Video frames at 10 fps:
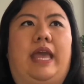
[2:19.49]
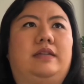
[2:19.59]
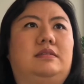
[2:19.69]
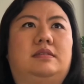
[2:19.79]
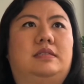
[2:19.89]

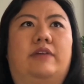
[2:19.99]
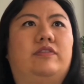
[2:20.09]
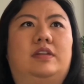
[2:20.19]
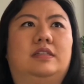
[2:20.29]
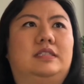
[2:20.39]
and
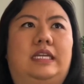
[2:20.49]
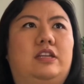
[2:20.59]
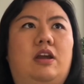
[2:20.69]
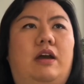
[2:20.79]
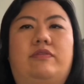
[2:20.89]
definitely
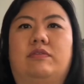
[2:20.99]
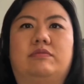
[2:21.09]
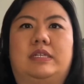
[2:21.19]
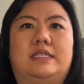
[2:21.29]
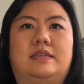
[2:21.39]
not for
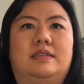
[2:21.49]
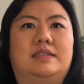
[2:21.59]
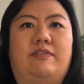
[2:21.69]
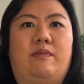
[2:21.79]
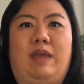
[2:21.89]
reasons
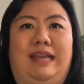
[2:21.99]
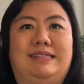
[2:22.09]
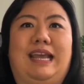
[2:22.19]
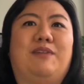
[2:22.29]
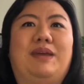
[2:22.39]
of a
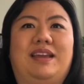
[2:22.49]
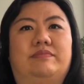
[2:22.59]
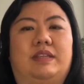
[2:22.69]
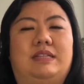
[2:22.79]
pandemic.